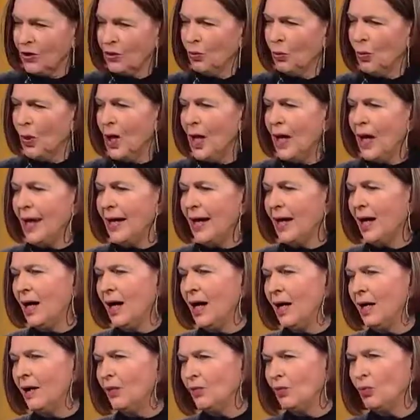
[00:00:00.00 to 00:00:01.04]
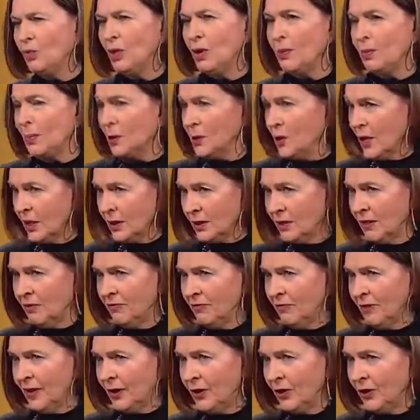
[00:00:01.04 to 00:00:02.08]
the why, uh, reproductive
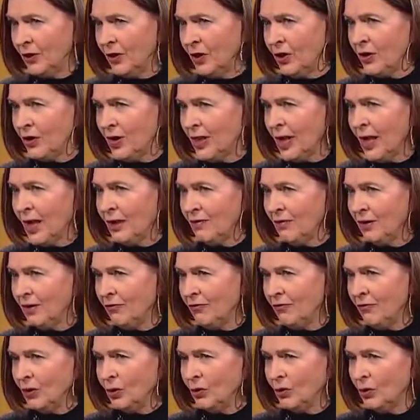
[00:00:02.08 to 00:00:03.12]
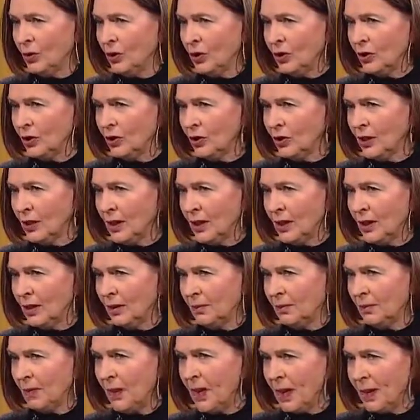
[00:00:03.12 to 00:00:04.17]
failure, are they having fewer uh,
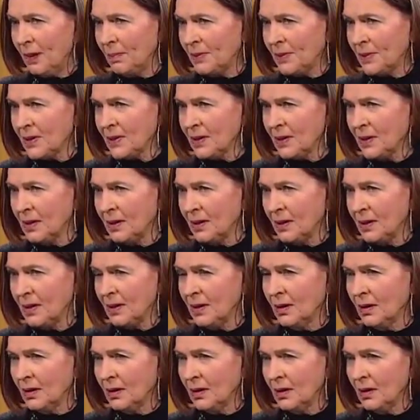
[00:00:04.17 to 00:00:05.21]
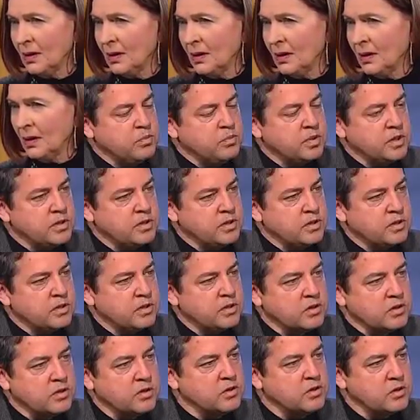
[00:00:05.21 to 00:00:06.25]
pups? that, that
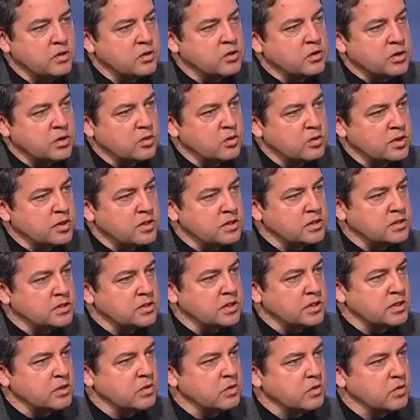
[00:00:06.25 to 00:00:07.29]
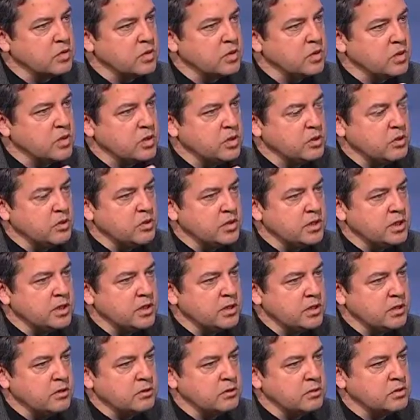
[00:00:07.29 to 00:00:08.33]
be the theory is that during the
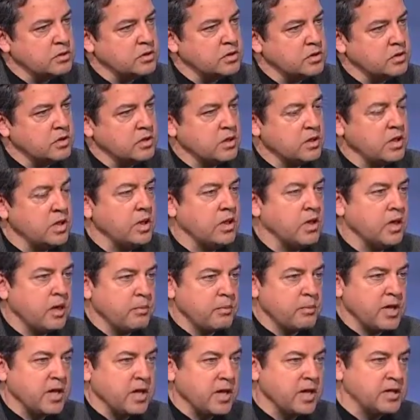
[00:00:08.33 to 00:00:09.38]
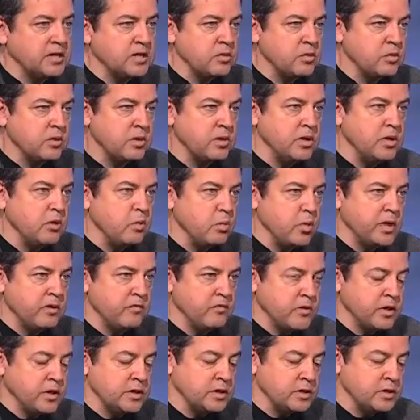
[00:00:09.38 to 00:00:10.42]
years up in Alaska when they're eating white
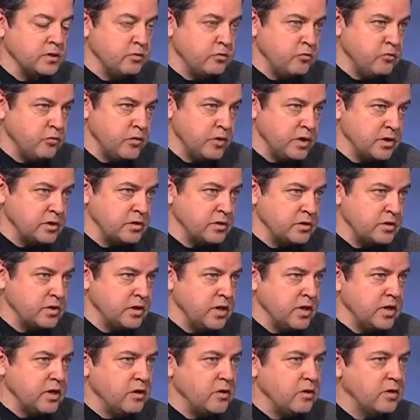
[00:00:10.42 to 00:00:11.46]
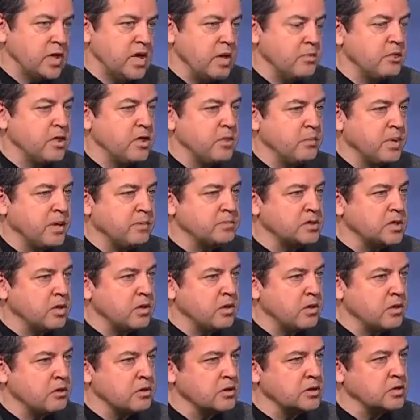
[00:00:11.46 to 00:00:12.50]
fleshed fish, they're keeping the pups
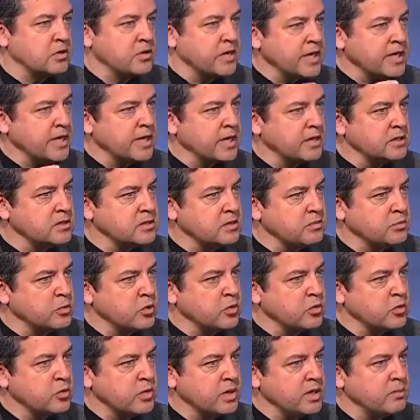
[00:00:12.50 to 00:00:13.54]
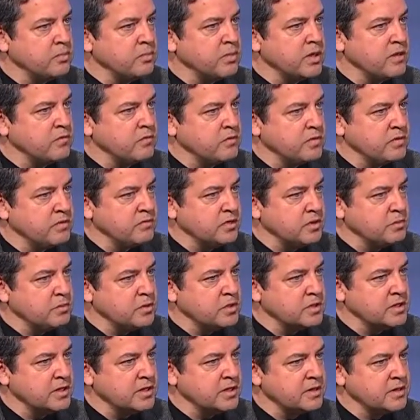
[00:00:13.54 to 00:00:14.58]
longer, so that cuts the birth rate by
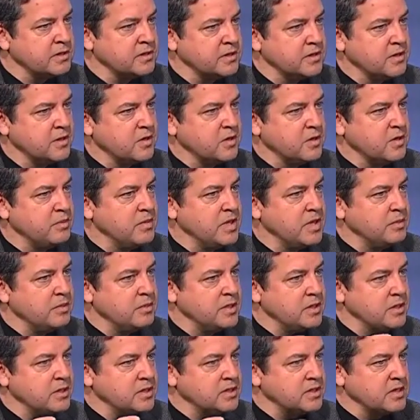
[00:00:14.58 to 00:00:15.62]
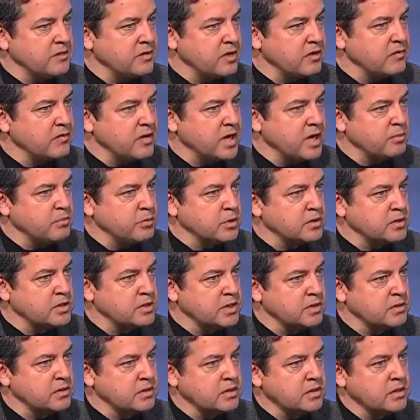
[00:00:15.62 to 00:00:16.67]
50% or maybe
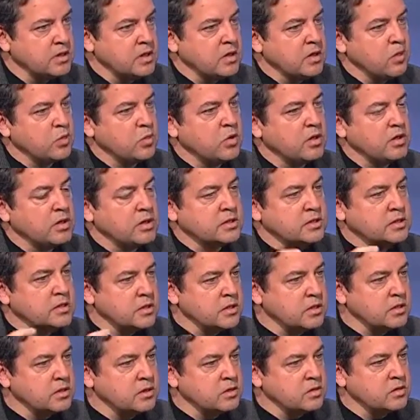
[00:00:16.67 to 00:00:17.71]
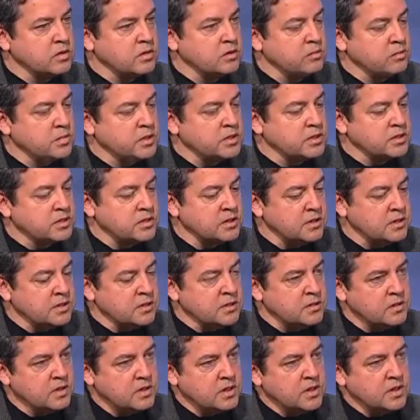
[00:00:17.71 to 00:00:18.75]
75%. Whereas here in
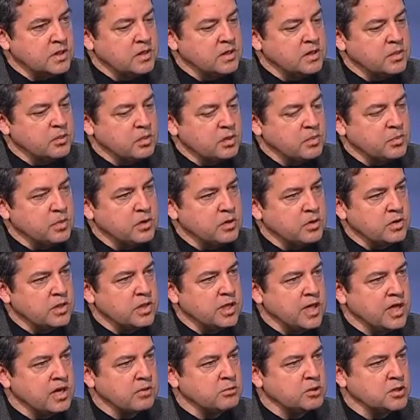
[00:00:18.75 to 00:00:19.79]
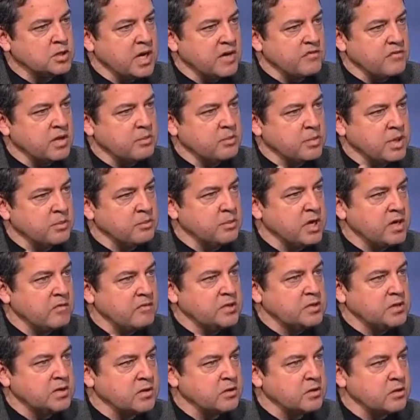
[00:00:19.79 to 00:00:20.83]
BC, it would appear the animals are having a pup
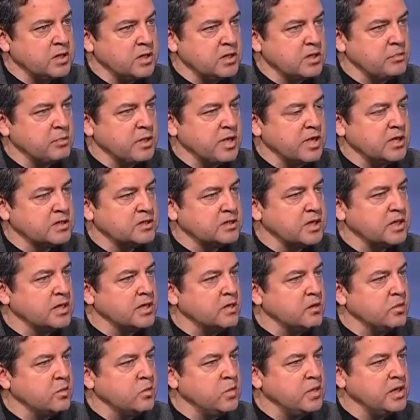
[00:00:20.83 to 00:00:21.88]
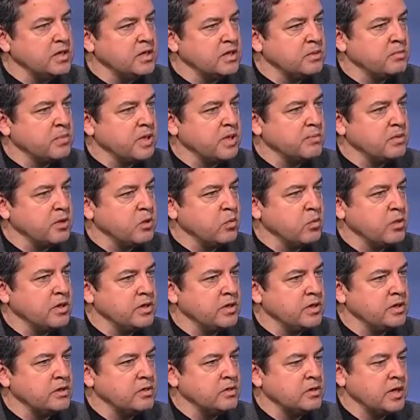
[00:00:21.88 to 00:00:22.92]
every single year because they can wean the pup at one
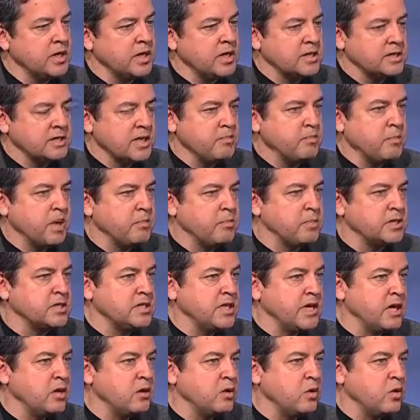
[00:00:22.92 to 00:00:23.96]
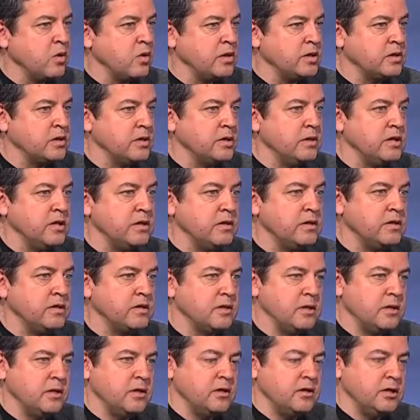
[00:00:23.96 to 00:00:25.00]
year because that pup is now going to eat
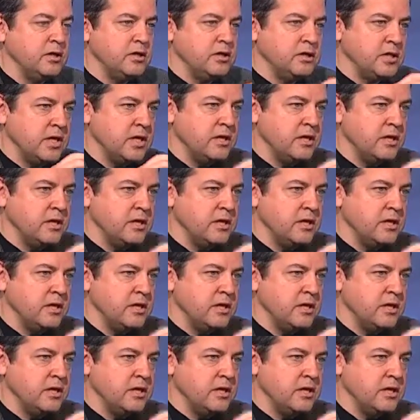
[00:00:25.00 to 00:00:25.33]
these